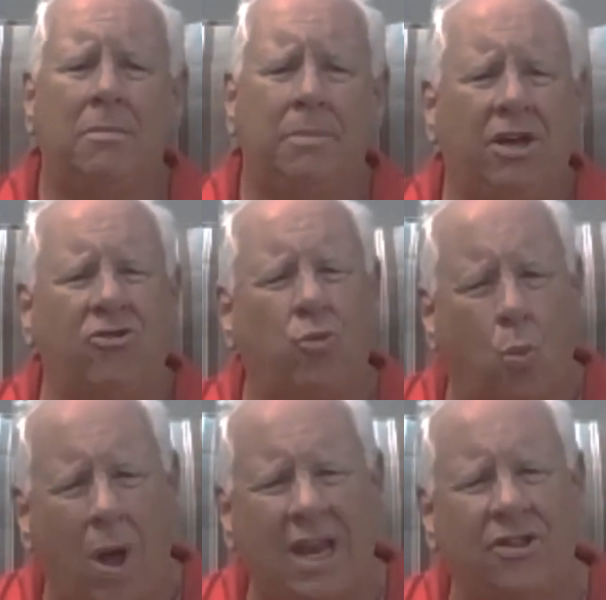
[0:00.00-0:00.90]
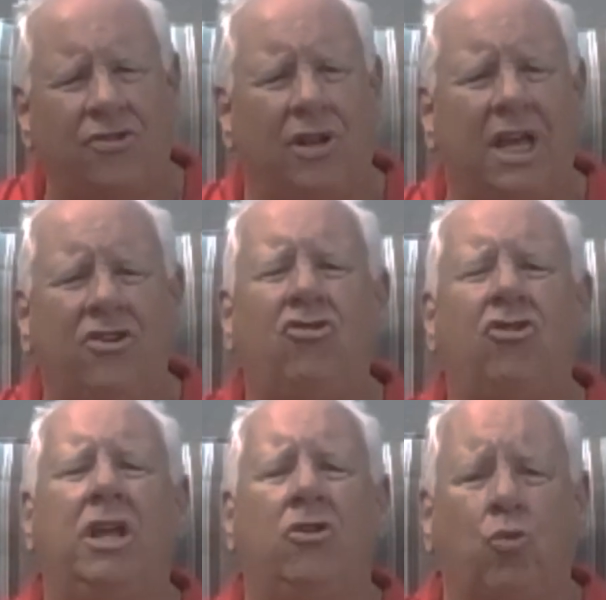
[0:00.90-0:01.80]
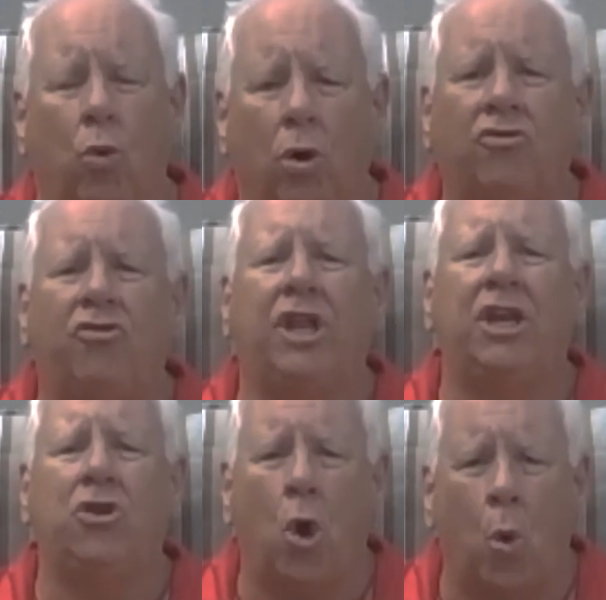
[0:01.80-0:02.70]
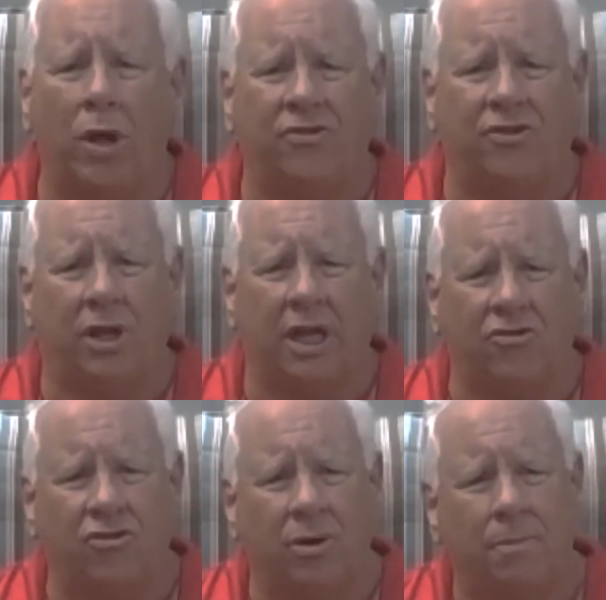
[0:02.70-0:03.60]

because wet insulation is worse than no insulation.